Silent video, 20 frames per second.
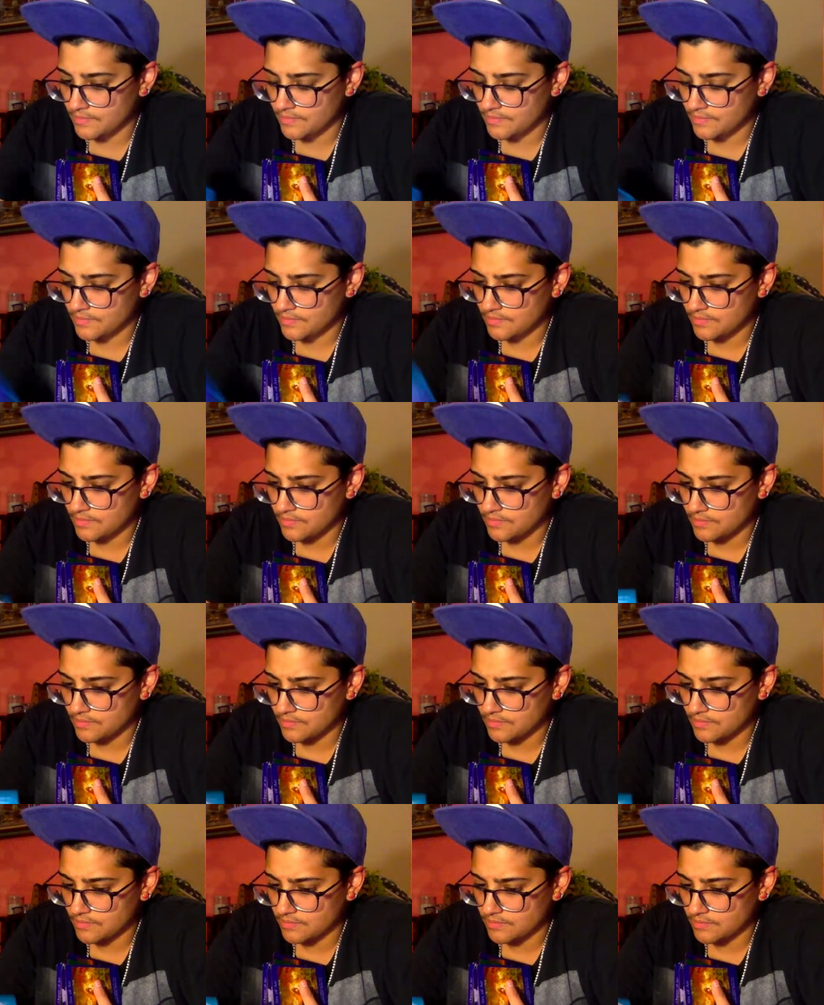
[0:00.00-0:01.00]

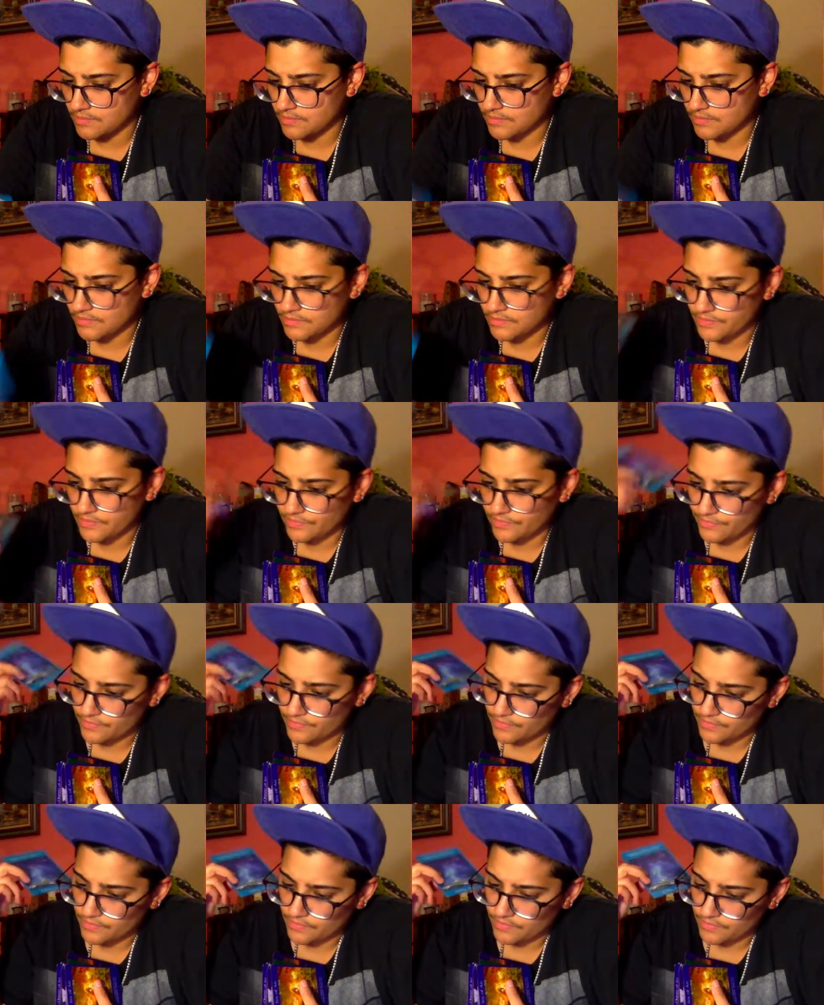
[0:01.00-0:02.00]

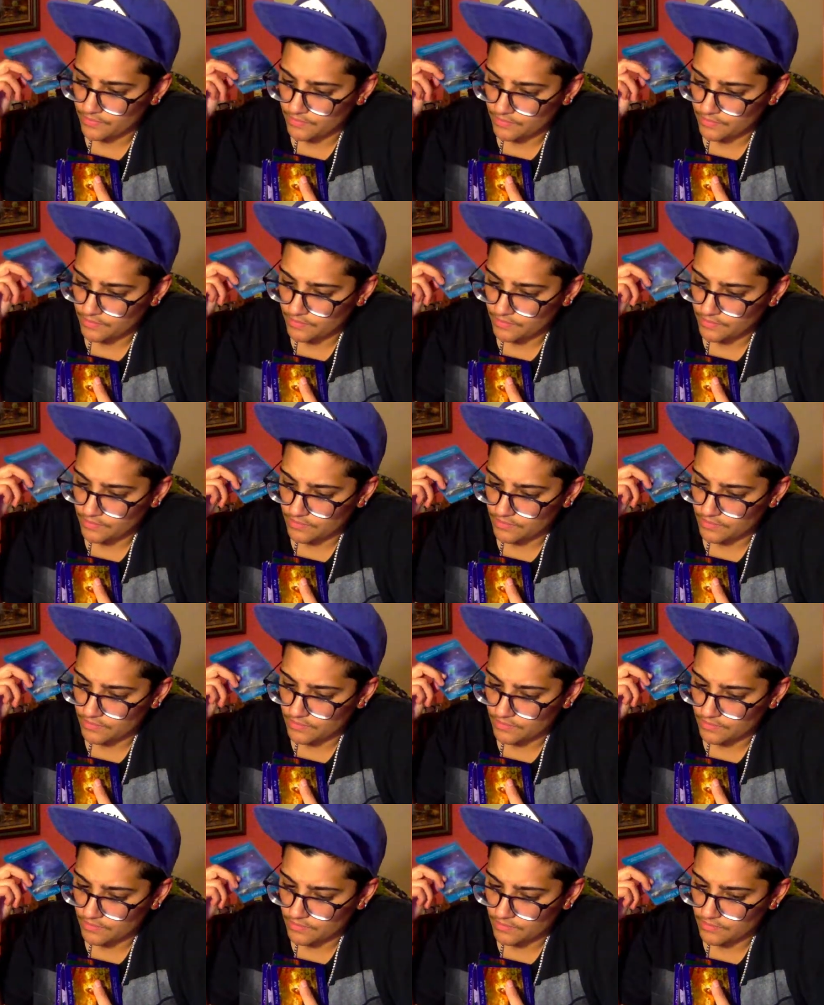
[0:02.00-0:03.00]

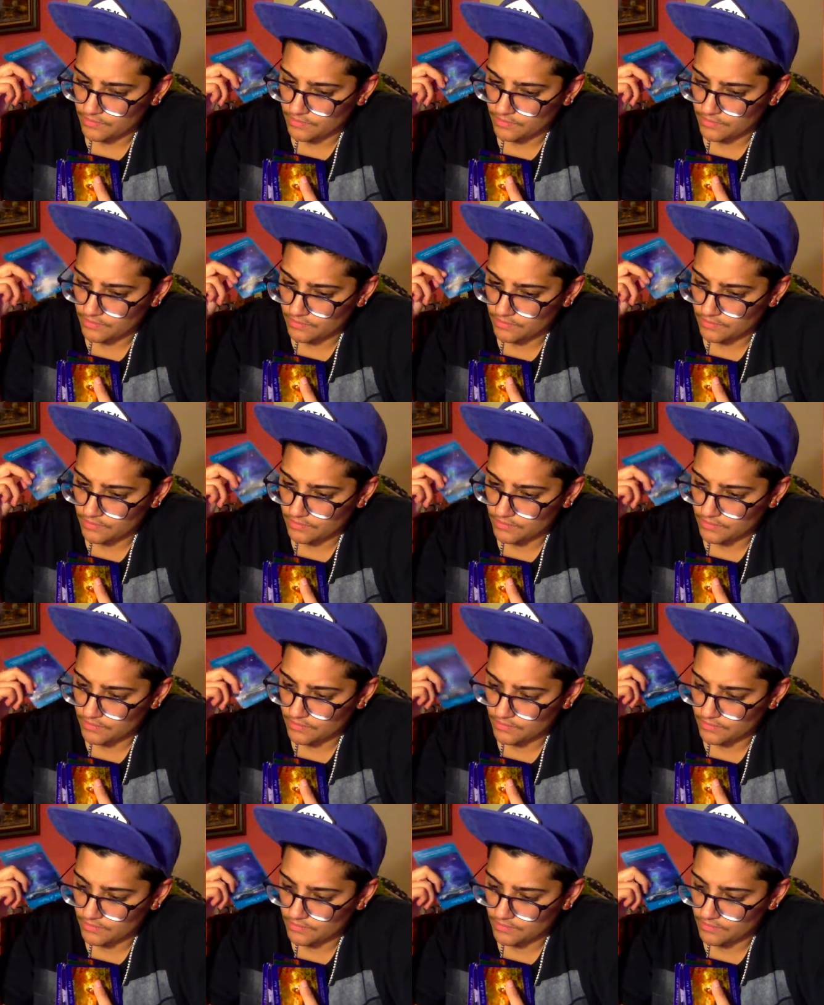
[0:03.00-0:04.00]

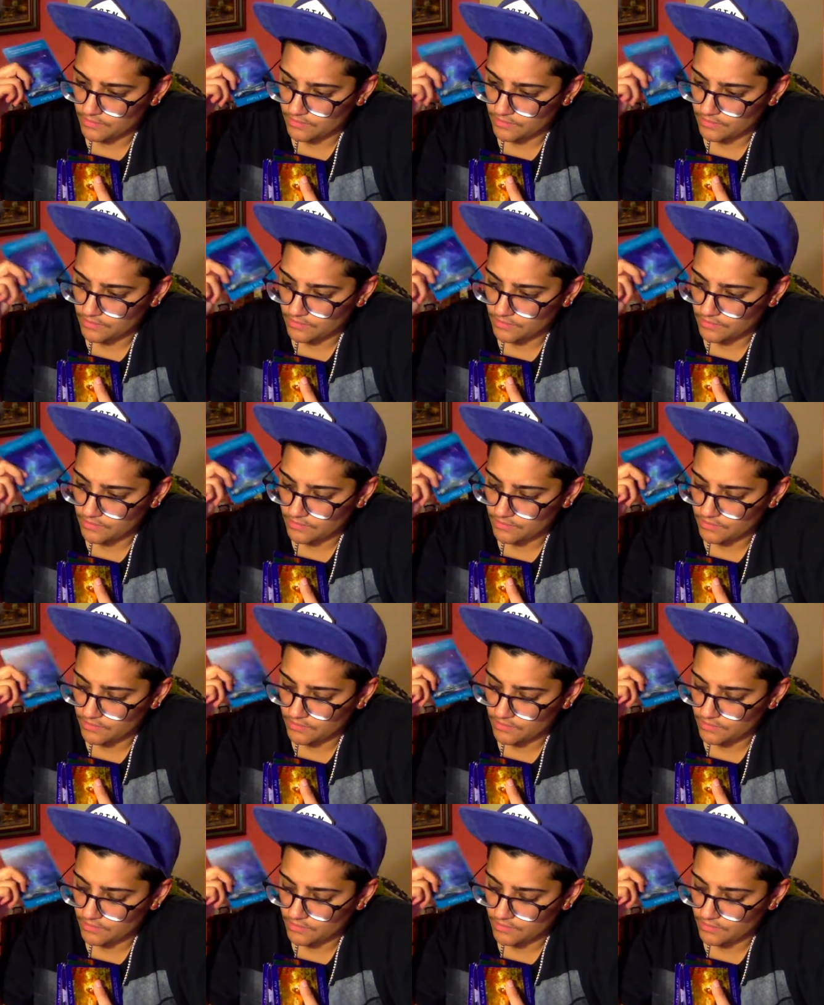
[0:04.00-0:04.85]
(no one is talking)